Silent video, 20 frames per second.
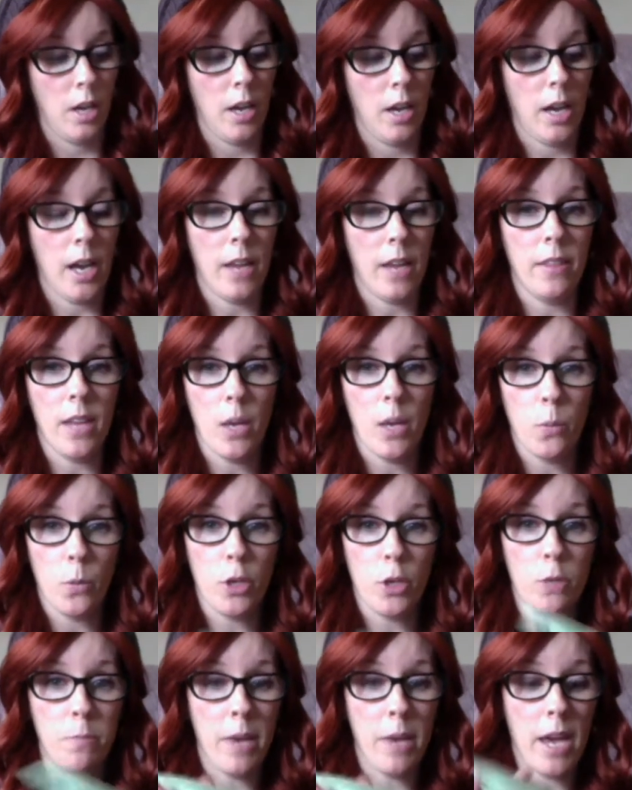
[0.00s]
And then
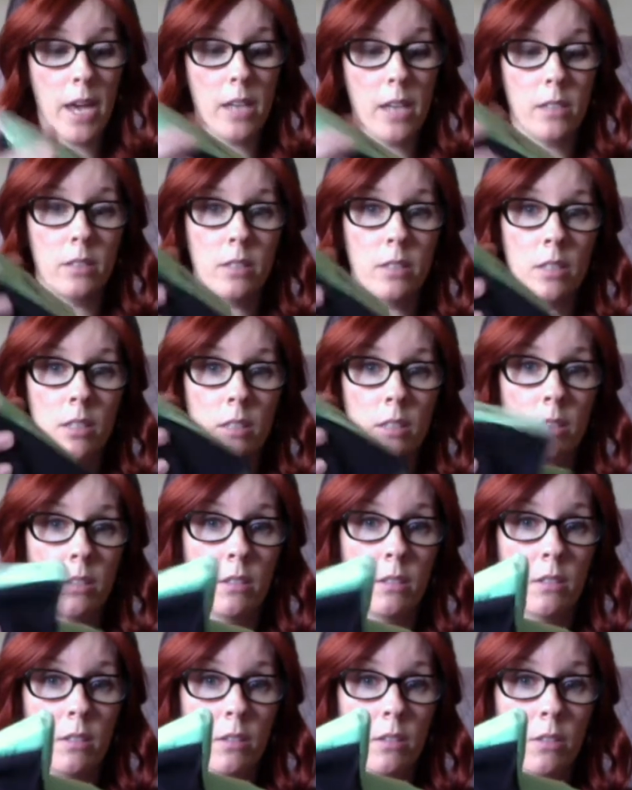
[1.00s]
when you bend,
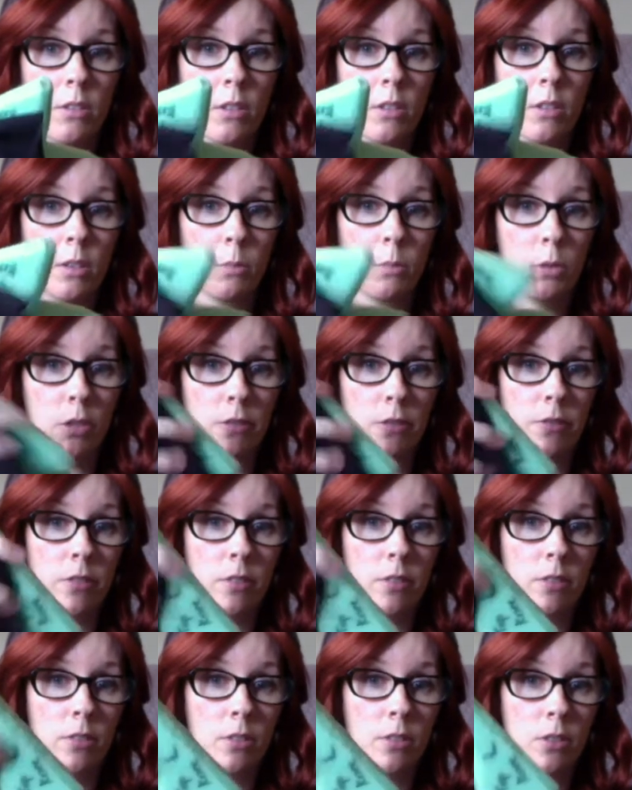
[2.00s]
they're going to move.
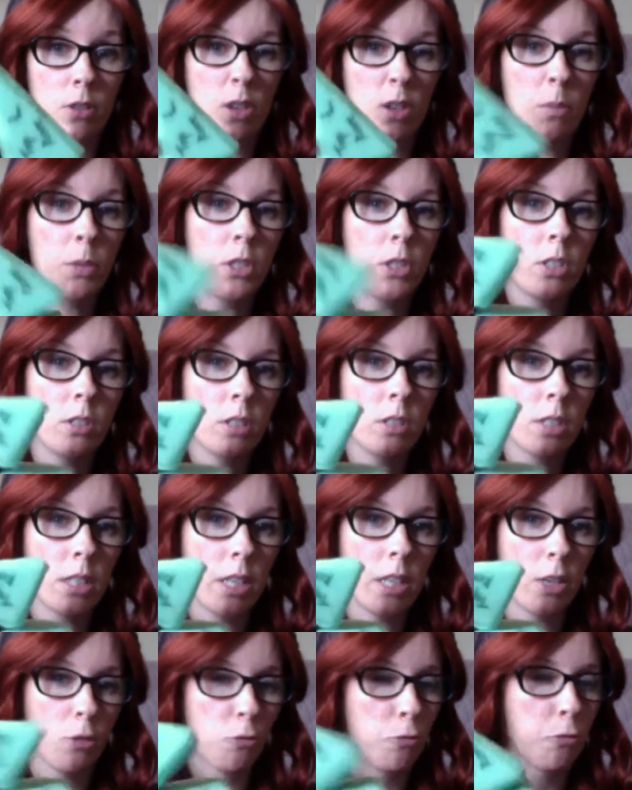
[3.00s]
So it almost looks
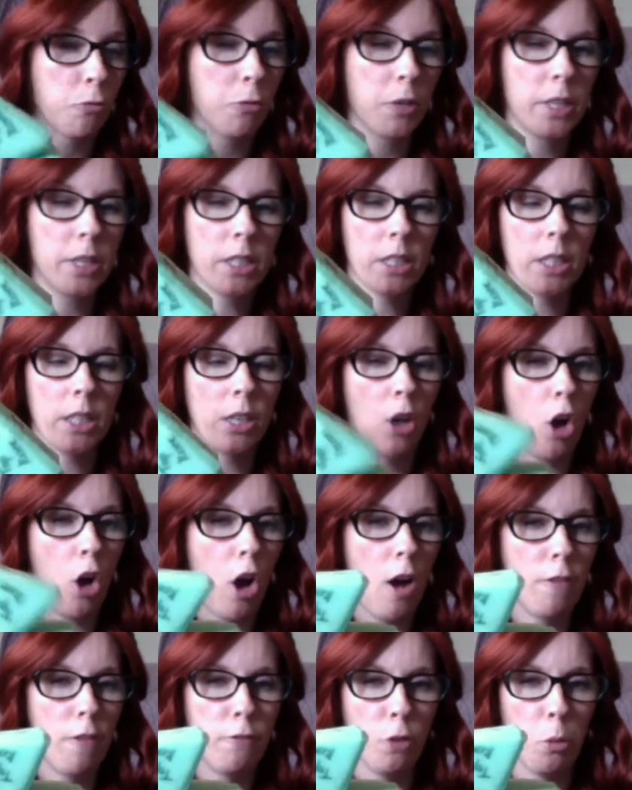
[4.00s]
like a really
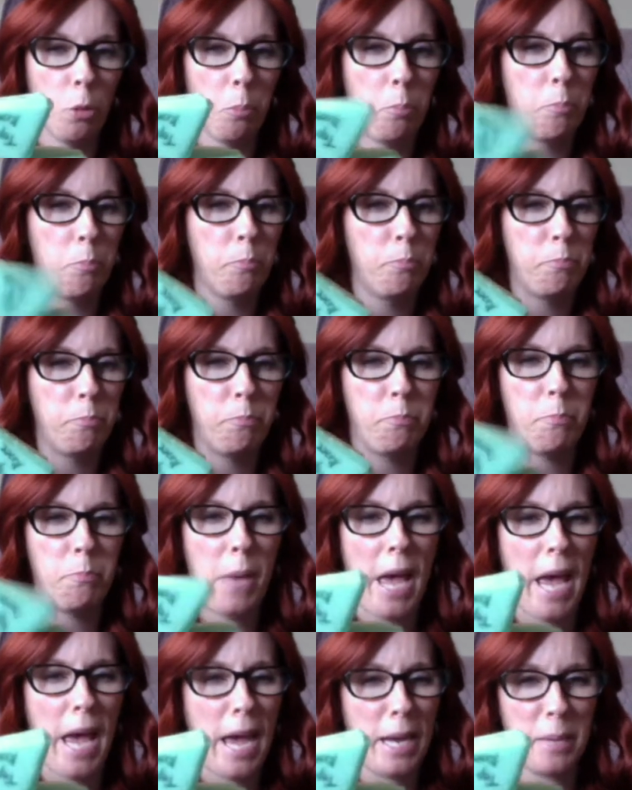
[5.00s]
awful
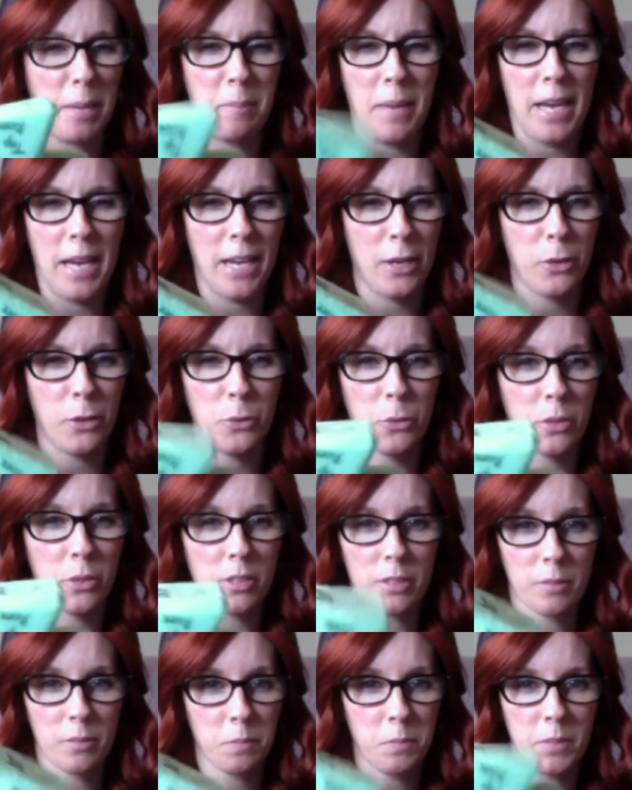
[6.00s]
Pac-Man
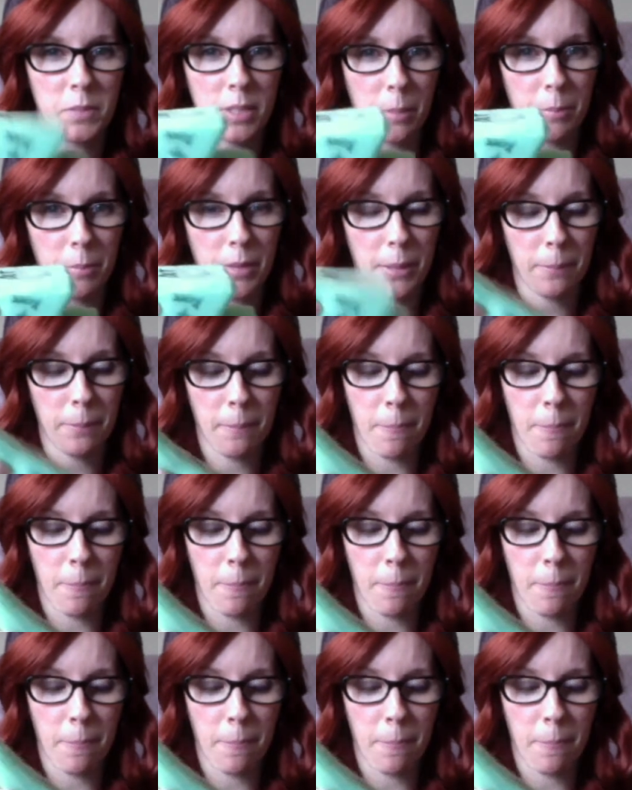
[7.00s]
or something.